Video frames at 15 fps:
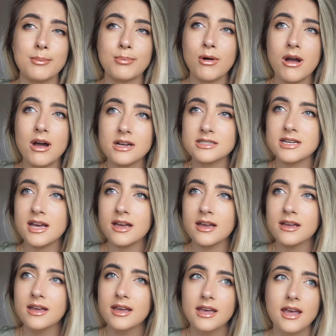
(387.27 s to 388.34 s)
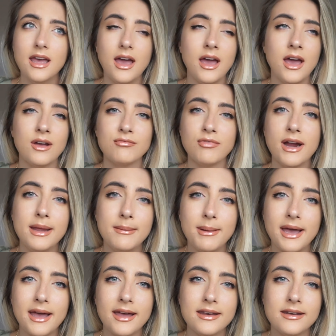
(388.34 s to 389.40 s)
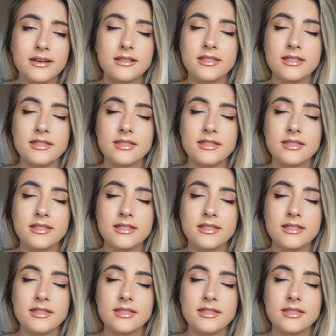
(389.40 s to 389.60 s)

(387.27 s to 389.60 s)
Prada, Ray-Ban.